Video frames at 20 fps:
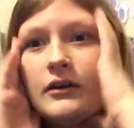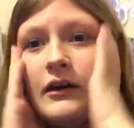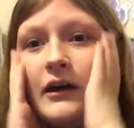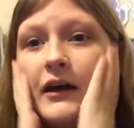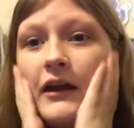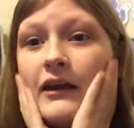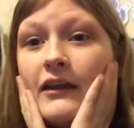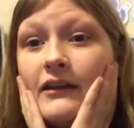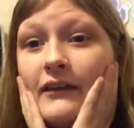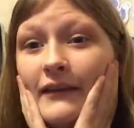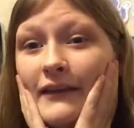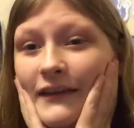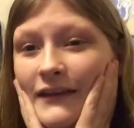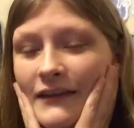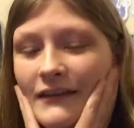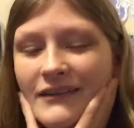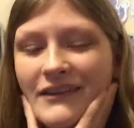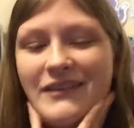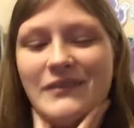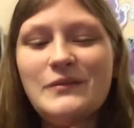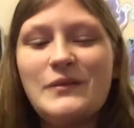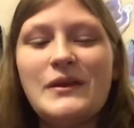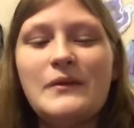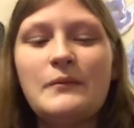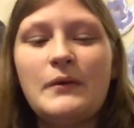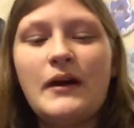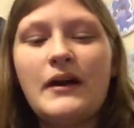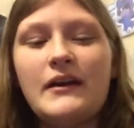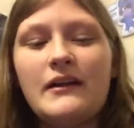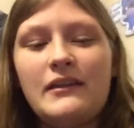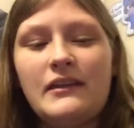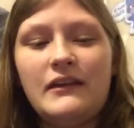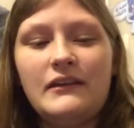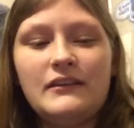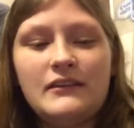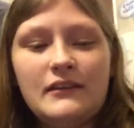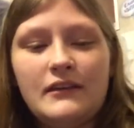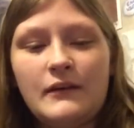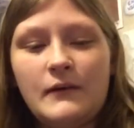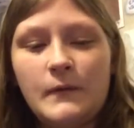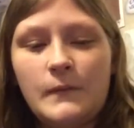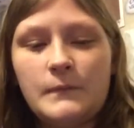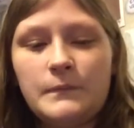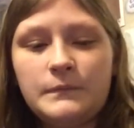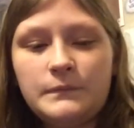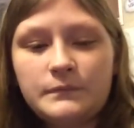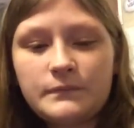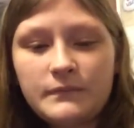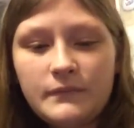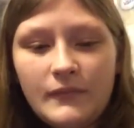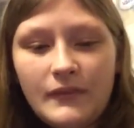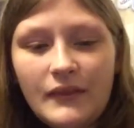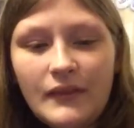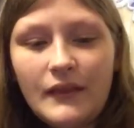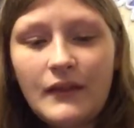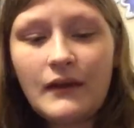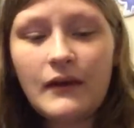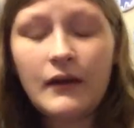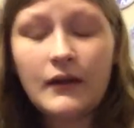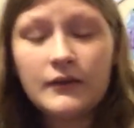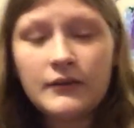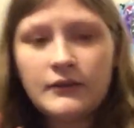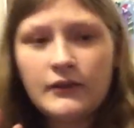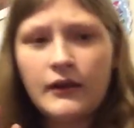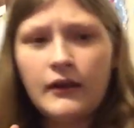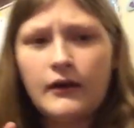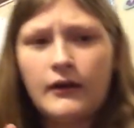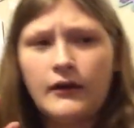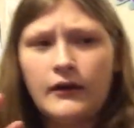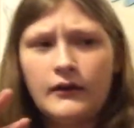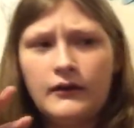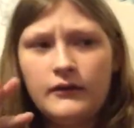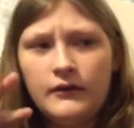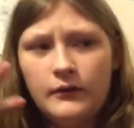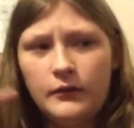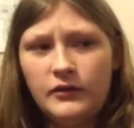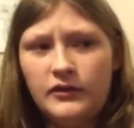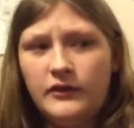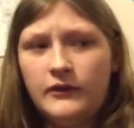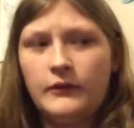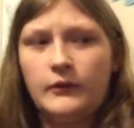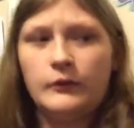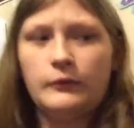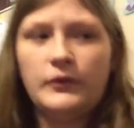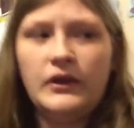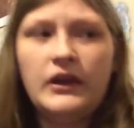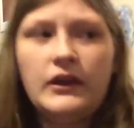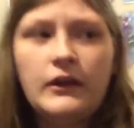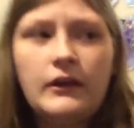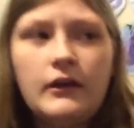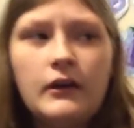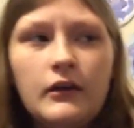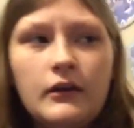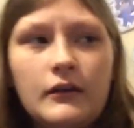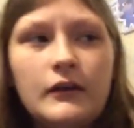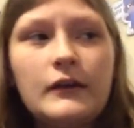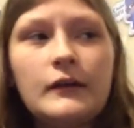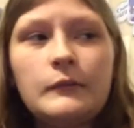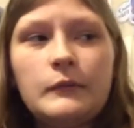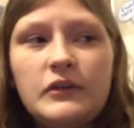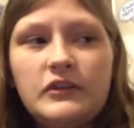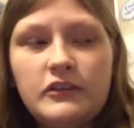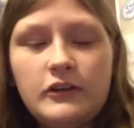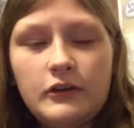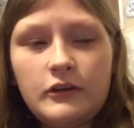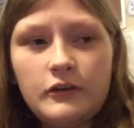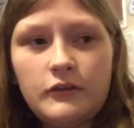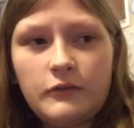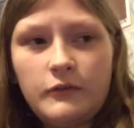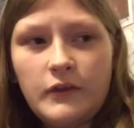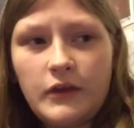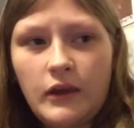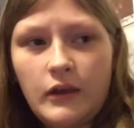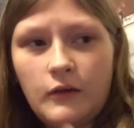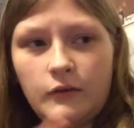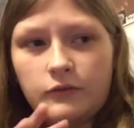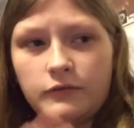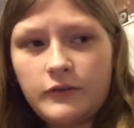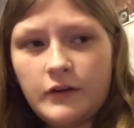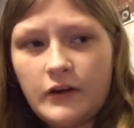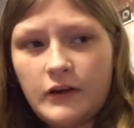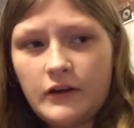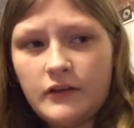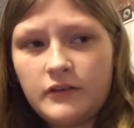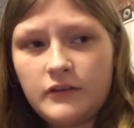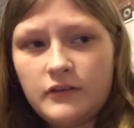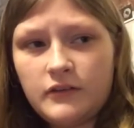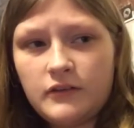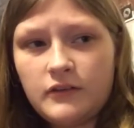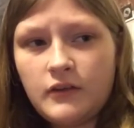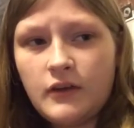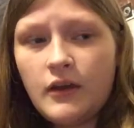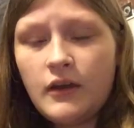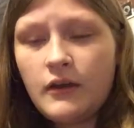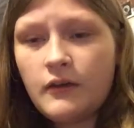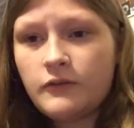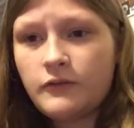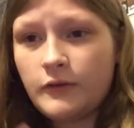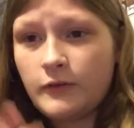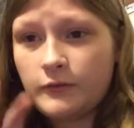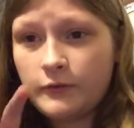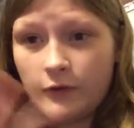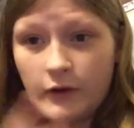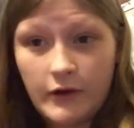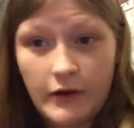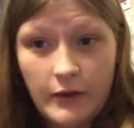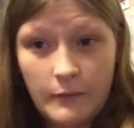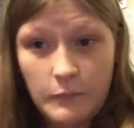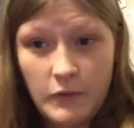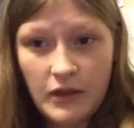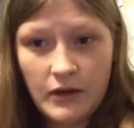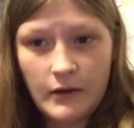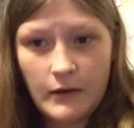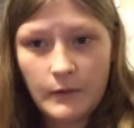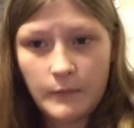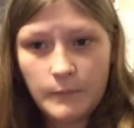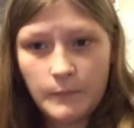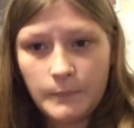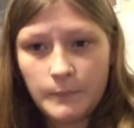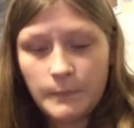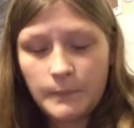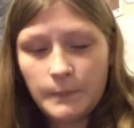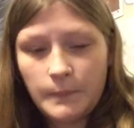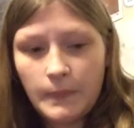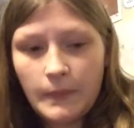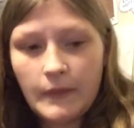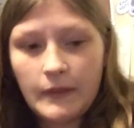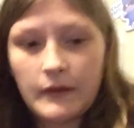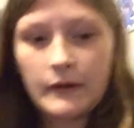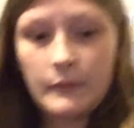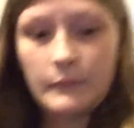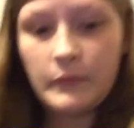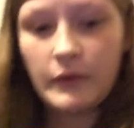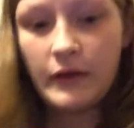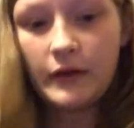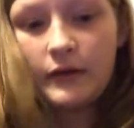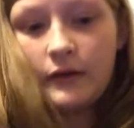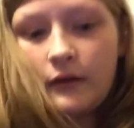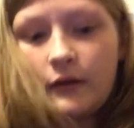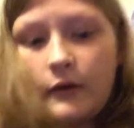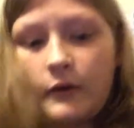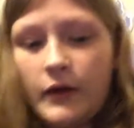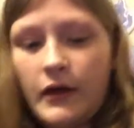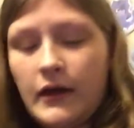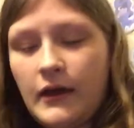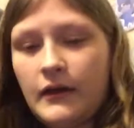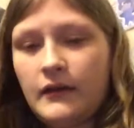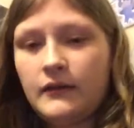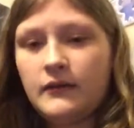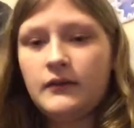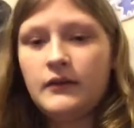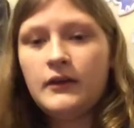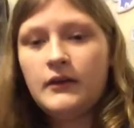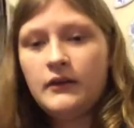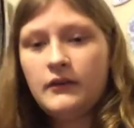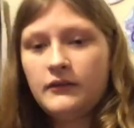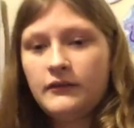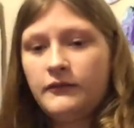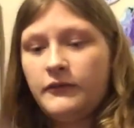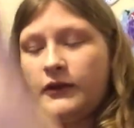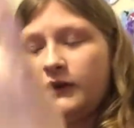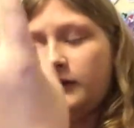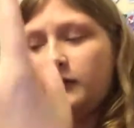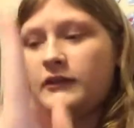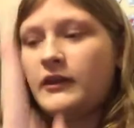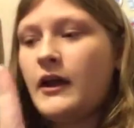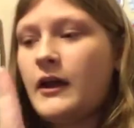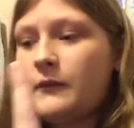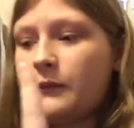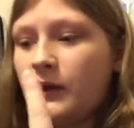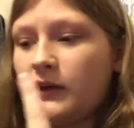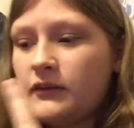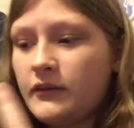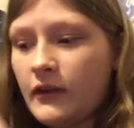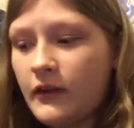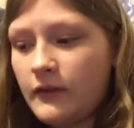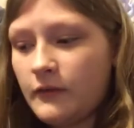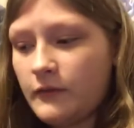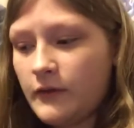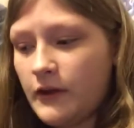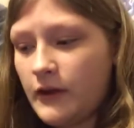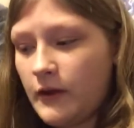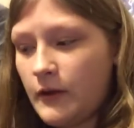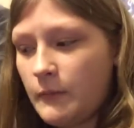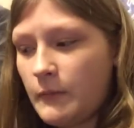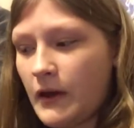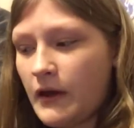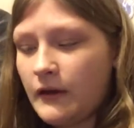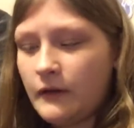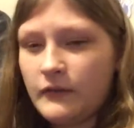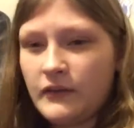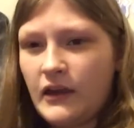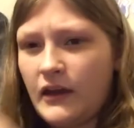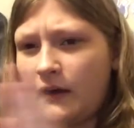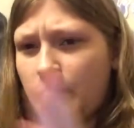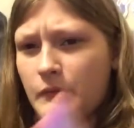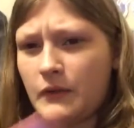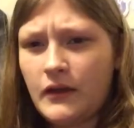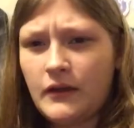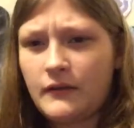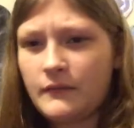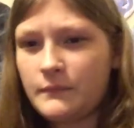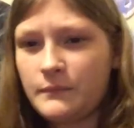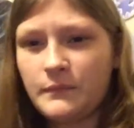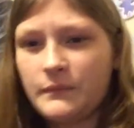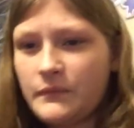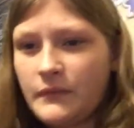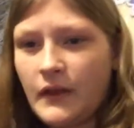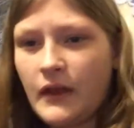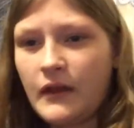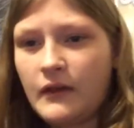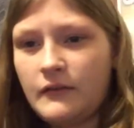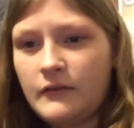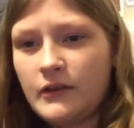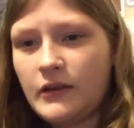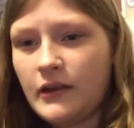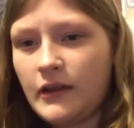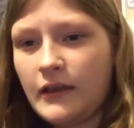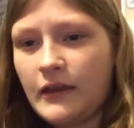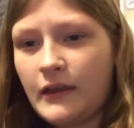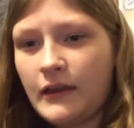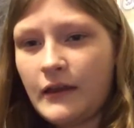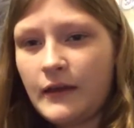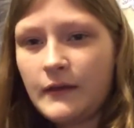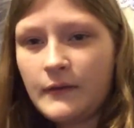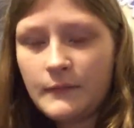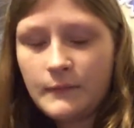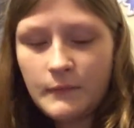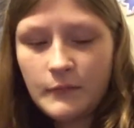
I need to be a part of this, so... I saw, it was either Riga or Majira's video first for Furry Amino. And I'm like, okay. First time I saw the video about it, I was like, I didn't get it.